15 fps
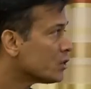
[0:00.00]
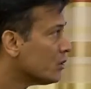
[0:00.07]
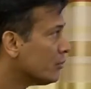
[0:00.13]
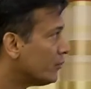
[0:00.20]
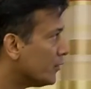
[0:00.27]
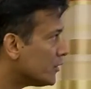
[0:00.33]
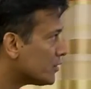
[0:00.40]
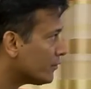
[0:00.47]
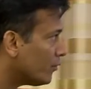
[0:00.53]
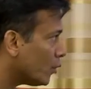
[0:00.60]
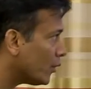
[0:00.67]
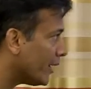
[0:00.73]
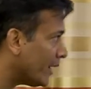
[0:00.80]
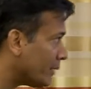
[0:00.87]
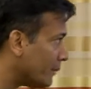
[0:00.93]
So the first
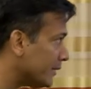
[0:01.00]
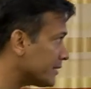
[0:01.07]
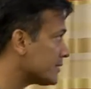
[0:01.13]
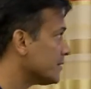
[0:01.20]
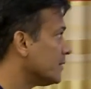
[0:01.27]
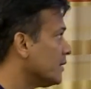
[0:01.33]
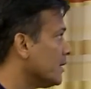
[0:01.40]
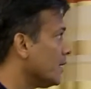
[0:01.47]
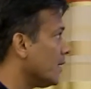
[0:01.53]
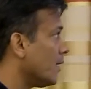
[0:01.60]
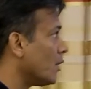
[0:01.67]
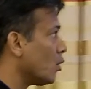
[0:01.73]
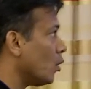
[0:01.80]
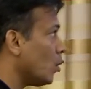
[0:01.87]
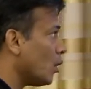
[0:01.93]
four elements
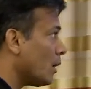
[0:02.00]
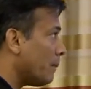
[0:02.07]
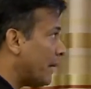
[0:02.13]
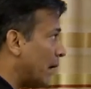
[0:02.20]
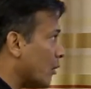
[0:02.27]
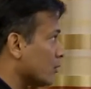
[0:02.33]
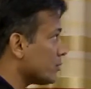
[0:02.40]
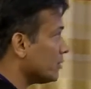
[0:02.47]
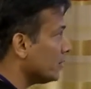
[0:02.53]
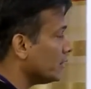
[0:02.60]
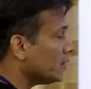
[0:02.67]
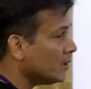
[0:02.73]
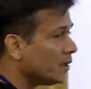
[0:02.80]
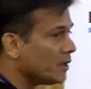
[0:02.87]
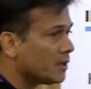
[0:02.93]
are all about